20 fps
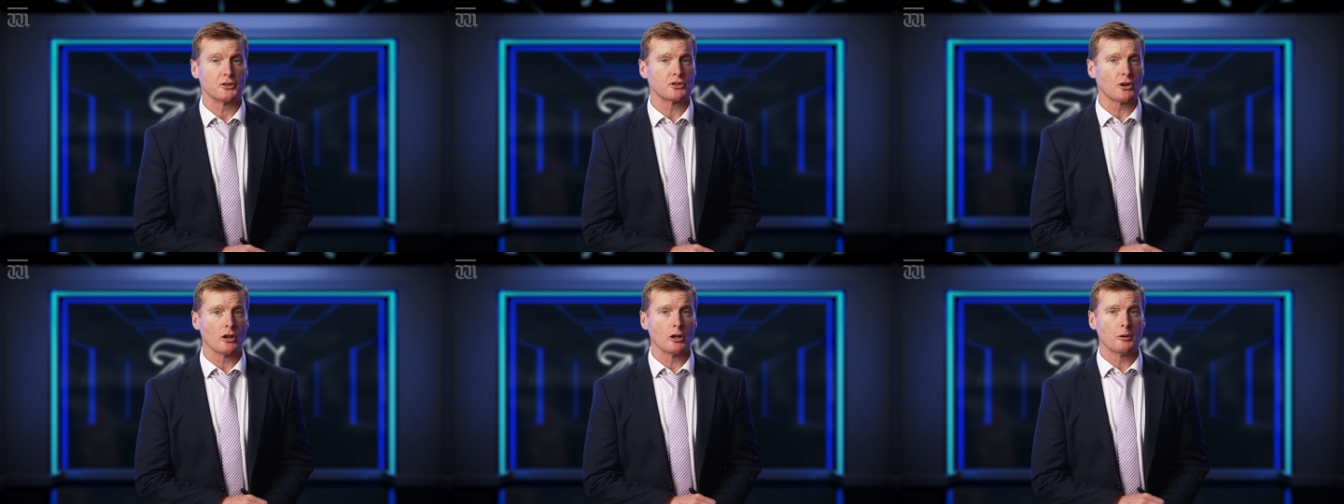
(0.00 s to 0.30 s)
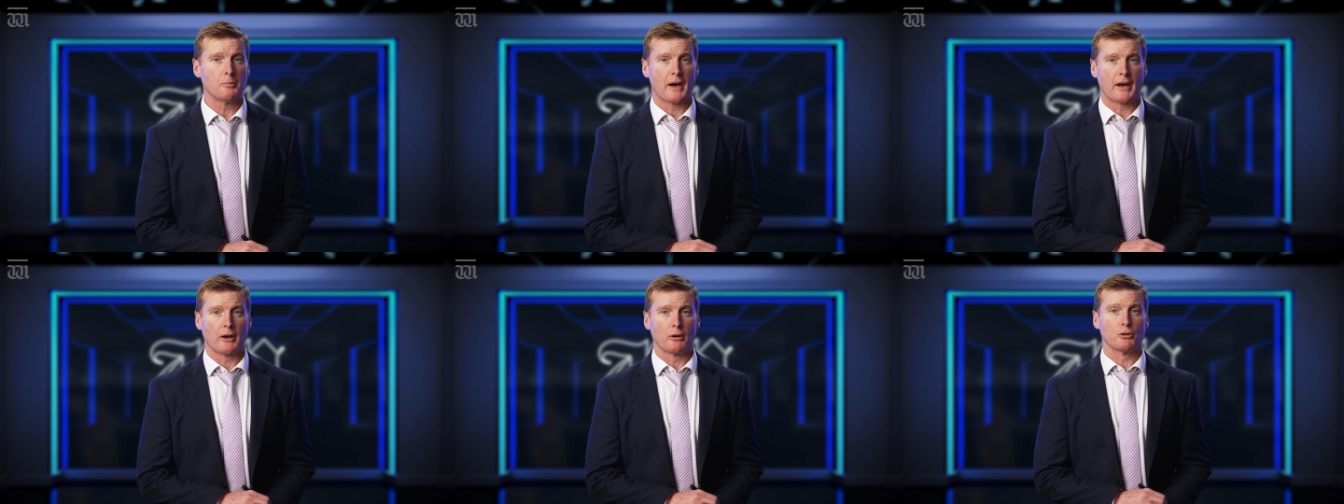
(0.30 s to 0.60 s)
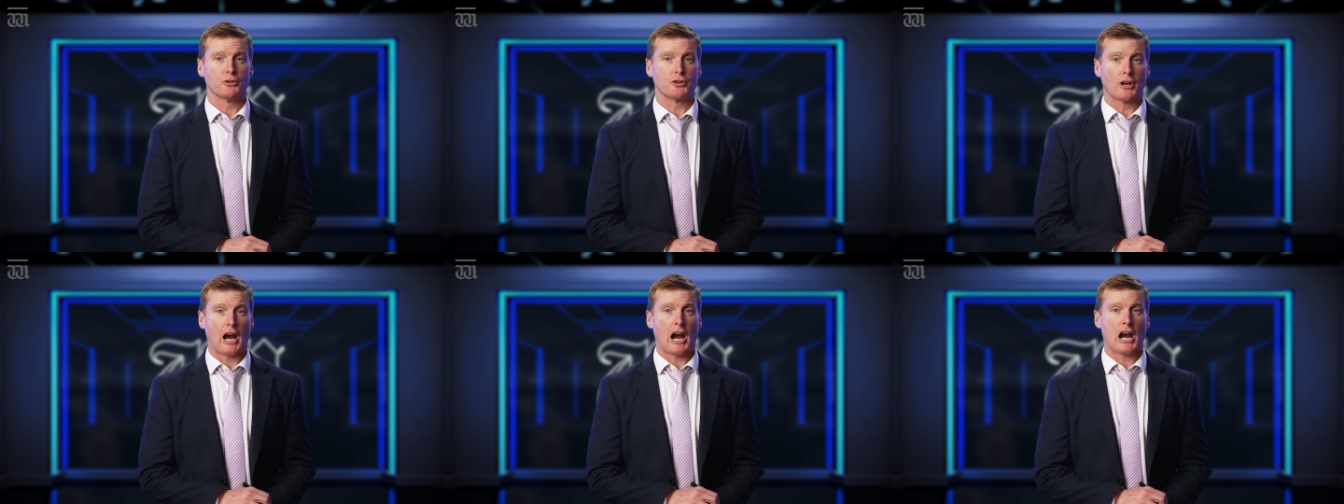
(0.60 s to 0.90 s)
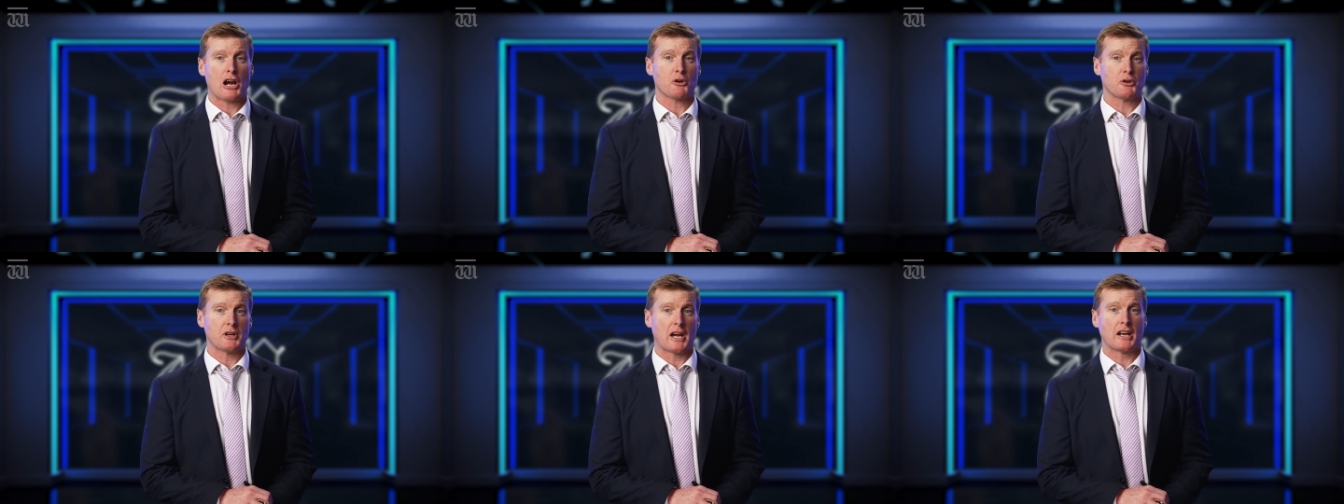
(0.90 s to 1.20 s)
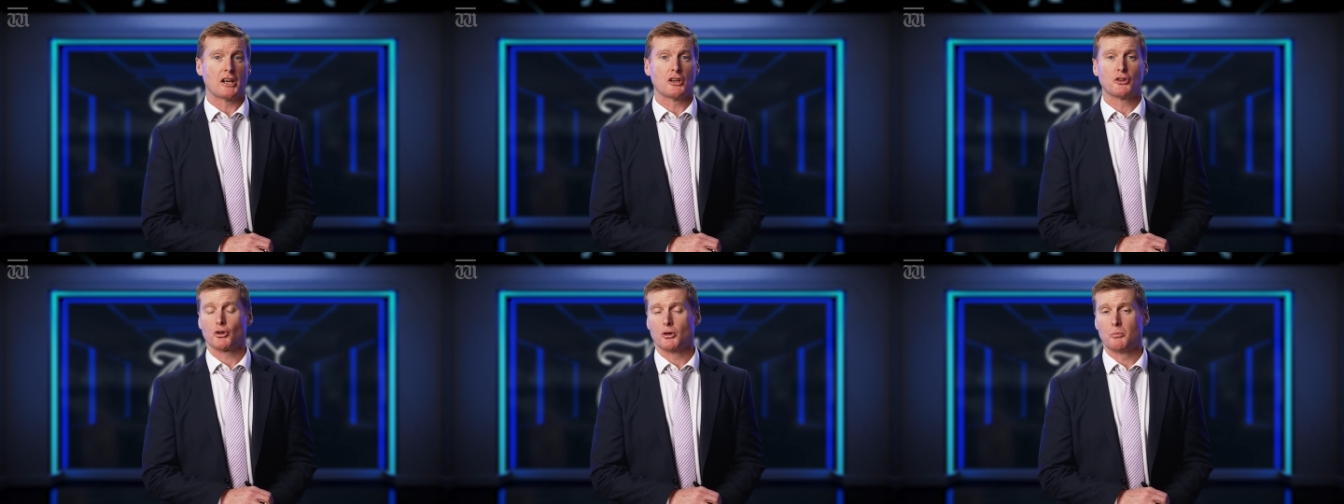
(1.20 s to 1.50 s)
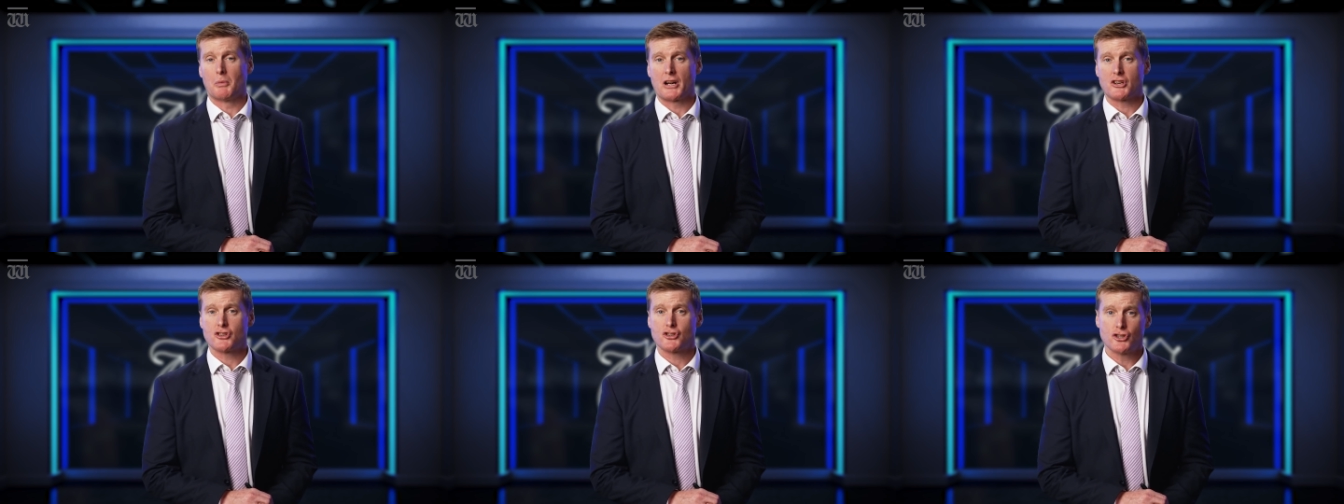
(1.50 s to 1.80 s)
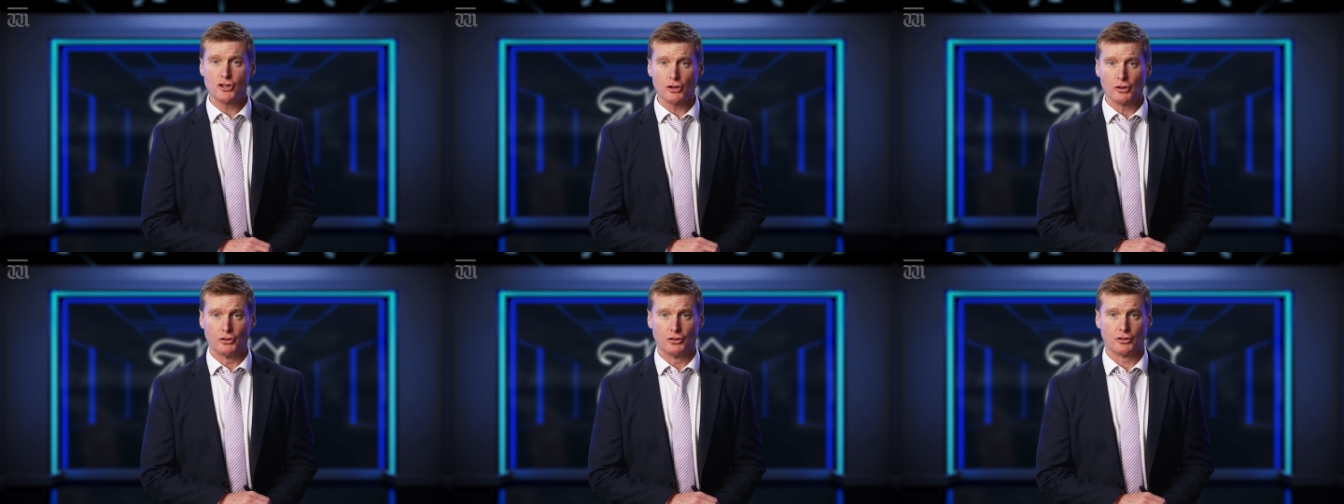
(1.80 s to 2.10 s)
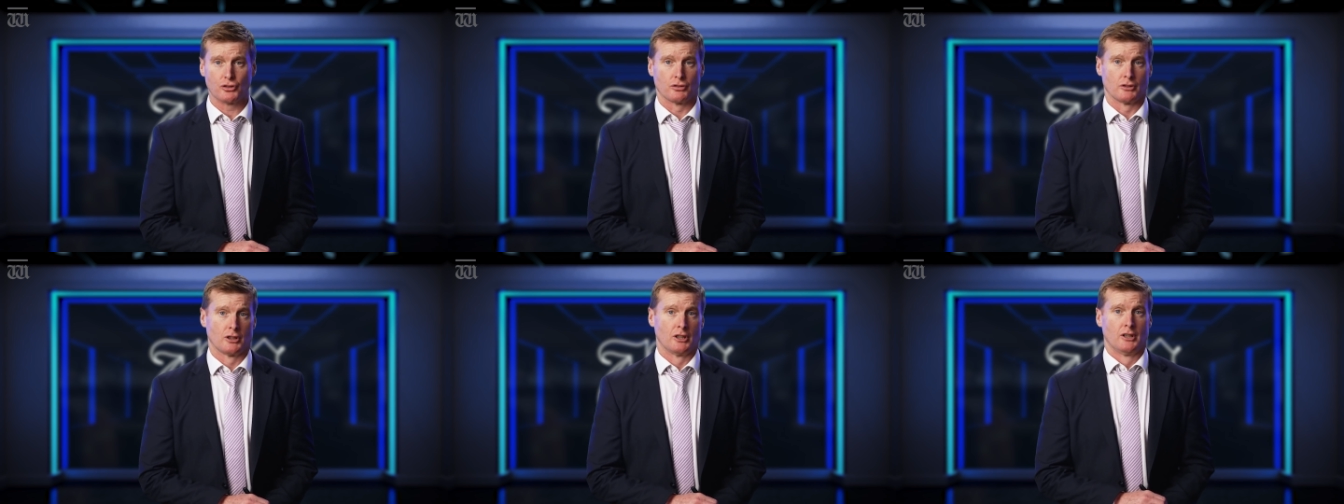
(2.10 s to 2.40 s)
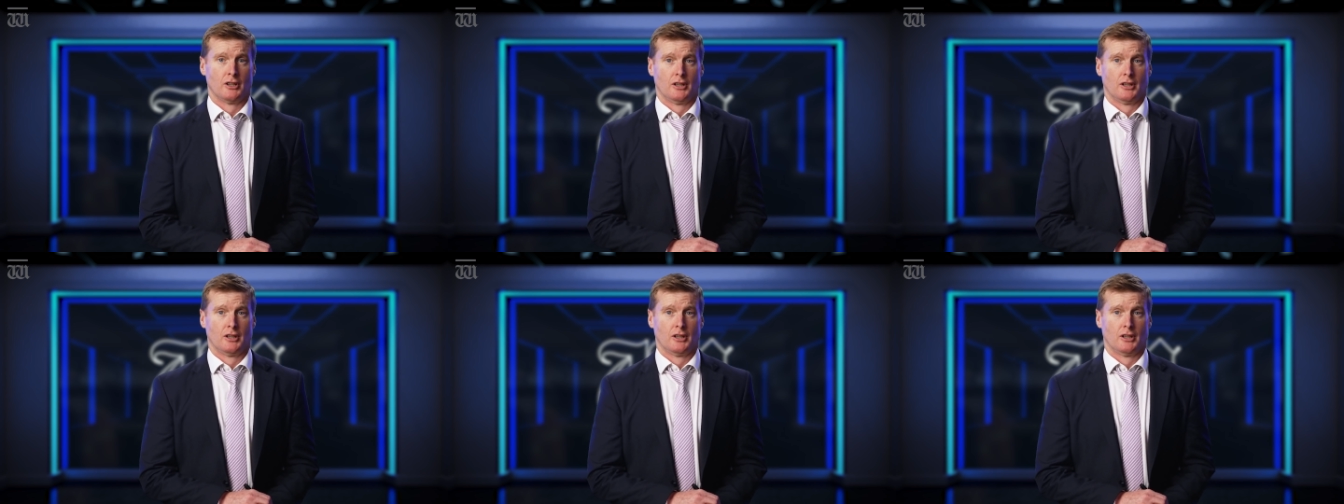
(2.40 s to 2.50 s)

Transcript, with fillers: solar panels are creating too much juice,